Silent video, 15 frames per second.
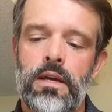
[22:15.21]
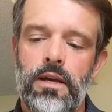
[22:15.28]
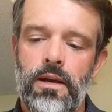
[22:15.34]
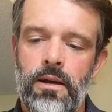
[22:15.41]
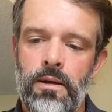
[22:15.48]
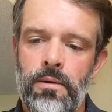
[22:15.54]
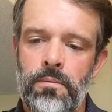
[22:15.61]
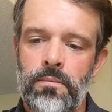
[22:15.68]

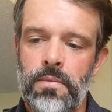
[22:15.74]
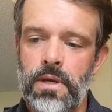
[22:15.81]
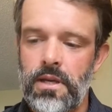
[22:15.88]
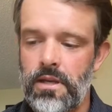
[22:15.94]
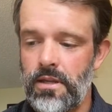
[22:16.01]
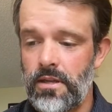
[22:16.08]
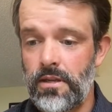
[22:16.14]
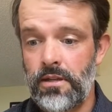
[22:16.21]
You
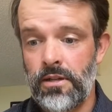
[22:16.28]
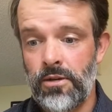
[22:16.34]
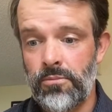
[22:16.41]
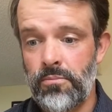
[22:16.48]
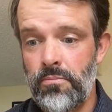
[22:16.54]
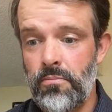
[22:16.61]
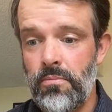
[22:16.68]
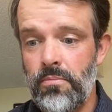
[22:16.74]
know,
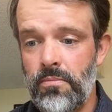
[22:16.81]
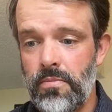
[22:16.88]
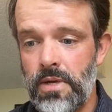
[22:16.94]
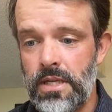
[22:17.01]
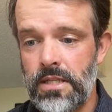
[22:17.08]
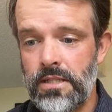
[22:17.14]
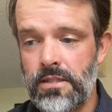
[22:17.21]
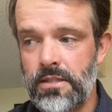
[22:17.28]

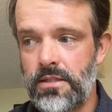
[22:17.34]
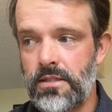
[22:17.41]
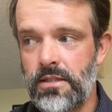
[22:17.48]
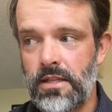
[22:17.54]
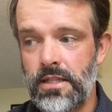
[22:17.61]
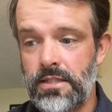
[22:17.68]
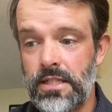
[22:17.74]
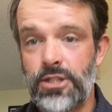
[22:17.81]
his
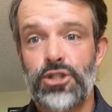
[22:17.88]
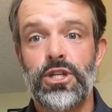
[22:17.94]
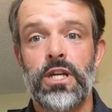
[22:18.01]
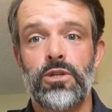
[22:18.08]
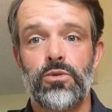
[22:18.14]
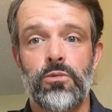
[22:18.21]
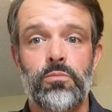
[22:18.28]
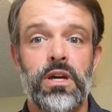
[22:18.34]
exchange
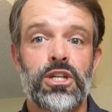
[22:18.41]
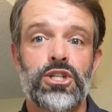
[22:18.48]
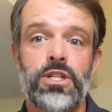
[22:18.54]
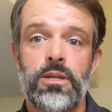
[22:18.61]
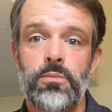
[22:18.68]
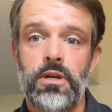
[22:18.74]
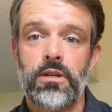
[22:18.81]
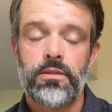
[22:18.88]
with
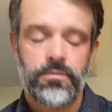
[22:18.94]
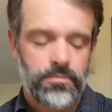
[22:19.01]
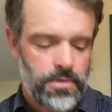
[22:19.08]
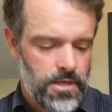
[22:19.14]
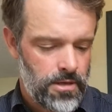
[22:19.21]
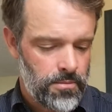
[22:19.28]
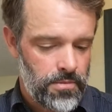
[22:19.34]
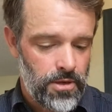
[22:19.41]
Bathsheba
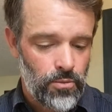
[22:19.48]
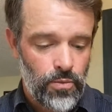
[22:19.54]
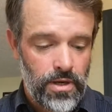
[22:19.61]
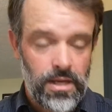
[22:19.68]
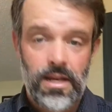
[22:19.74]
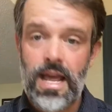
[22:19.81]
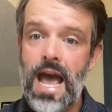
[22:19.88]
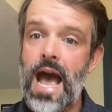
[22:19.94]
and
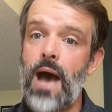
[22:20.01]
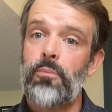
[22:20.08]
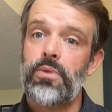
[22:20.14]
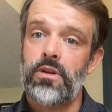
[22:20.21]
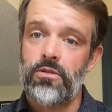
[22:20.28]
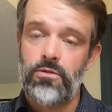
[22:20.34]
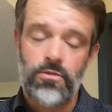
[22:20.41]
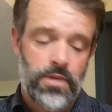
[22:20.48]
what
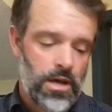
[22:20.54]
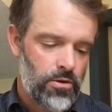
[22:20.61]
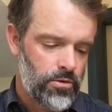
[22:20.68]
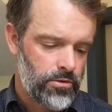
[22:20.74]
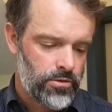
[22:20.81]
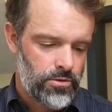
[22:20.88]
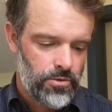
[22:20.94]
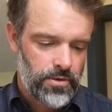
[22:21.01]
happened through that whole
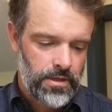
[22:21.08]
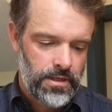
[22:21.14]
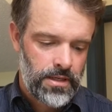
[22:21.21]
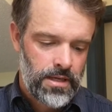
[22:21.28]
story.